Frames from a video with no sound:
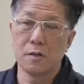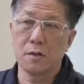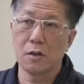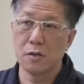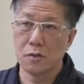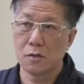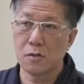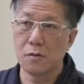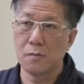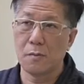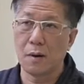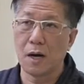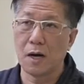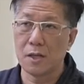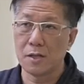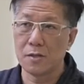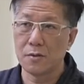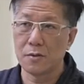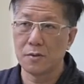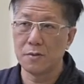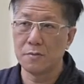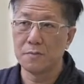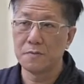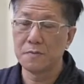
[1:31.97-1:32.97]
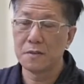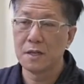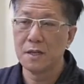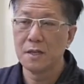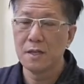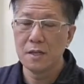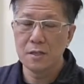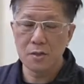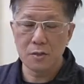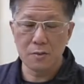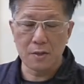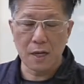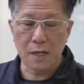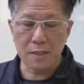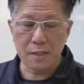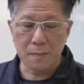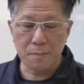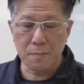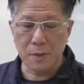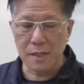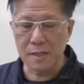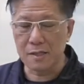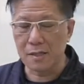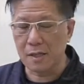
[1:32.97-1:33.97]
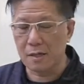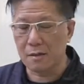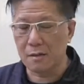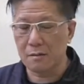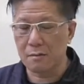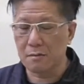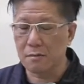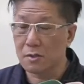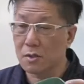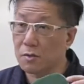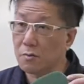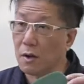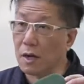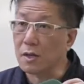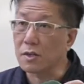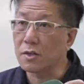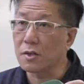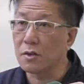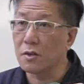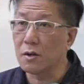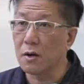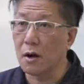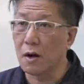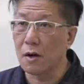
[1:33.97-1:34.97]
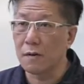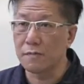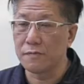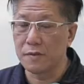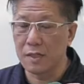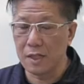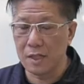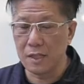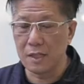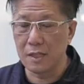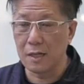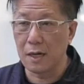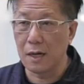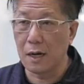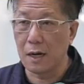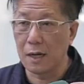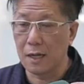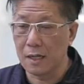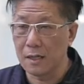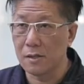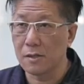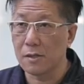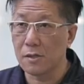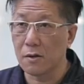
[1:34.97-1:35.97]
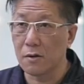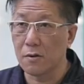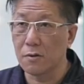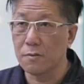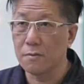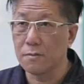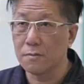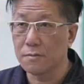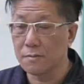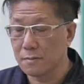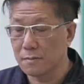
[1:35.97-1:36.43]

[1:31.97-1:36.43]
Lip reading: the control module. So that's a basic structure of the insole.